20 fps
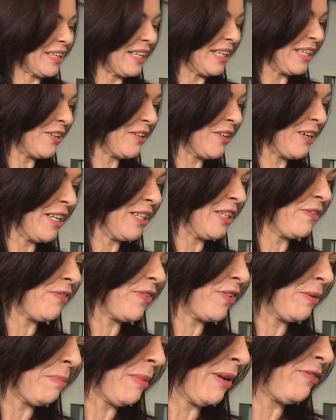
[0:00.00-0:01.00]
leader in
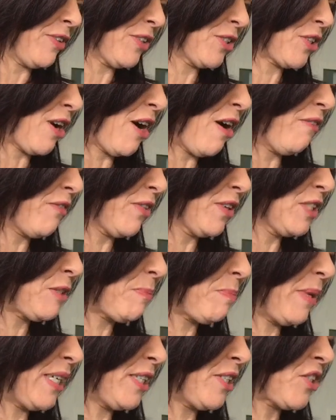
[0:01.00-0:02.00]
my first conference
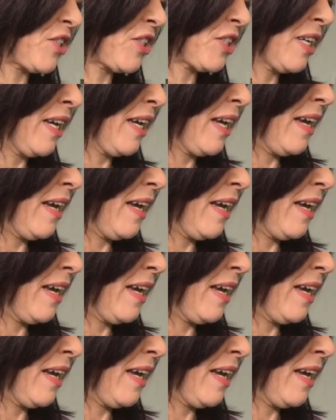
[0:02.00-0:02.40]
speech.